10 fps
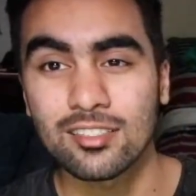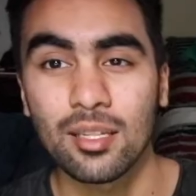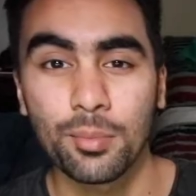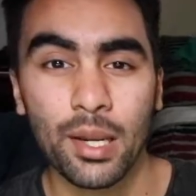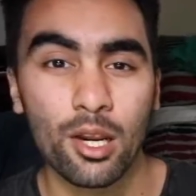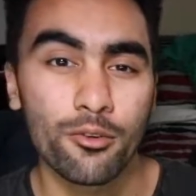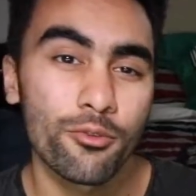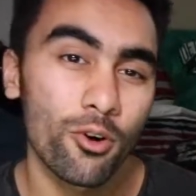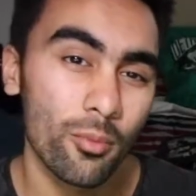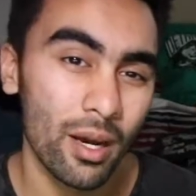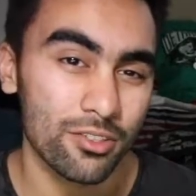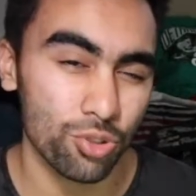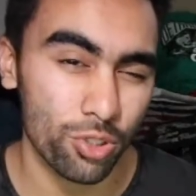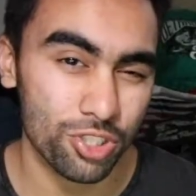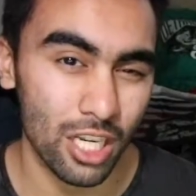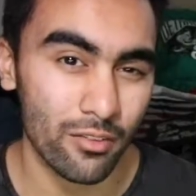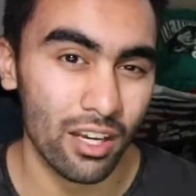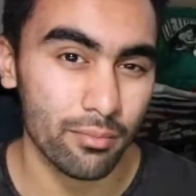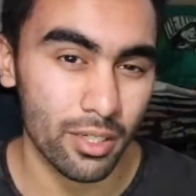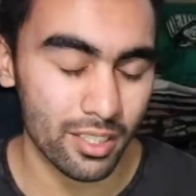10 pair for about
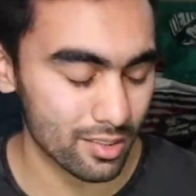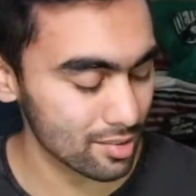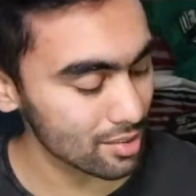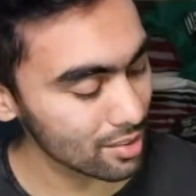295 bucks.